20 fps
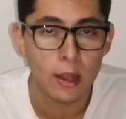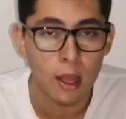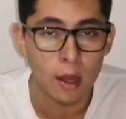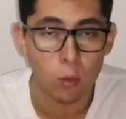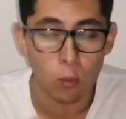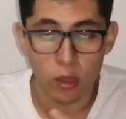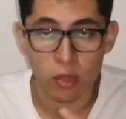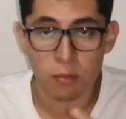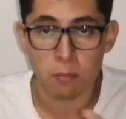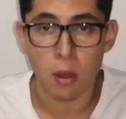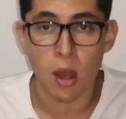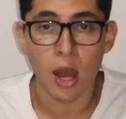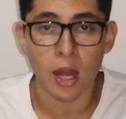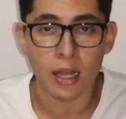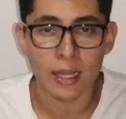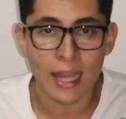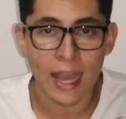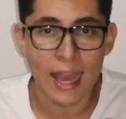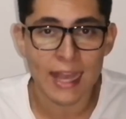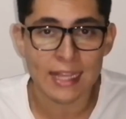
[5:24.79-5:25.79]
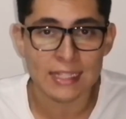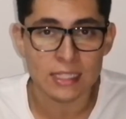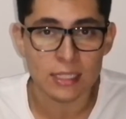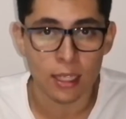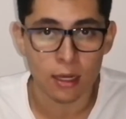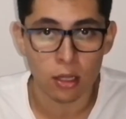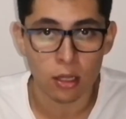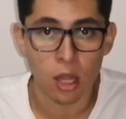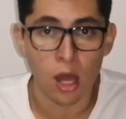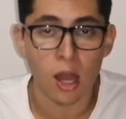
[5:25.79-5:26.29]
on with podcasts
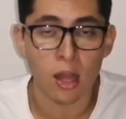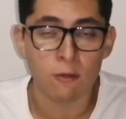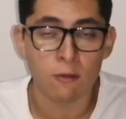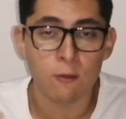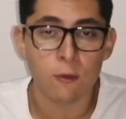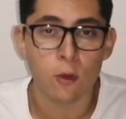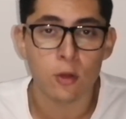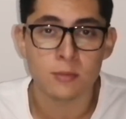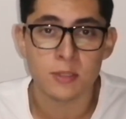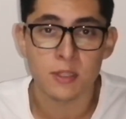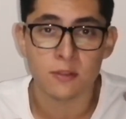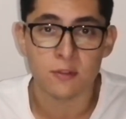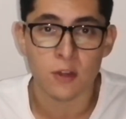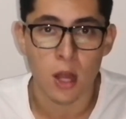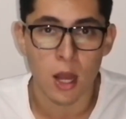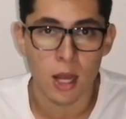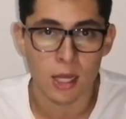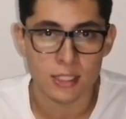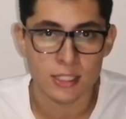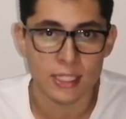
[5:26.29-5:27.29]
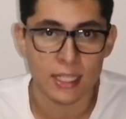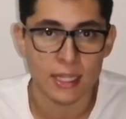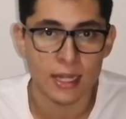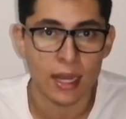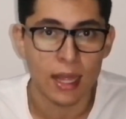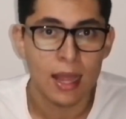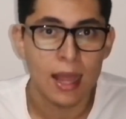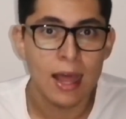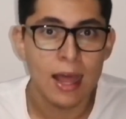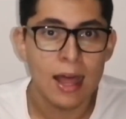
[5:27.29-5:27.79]
and long forms of content.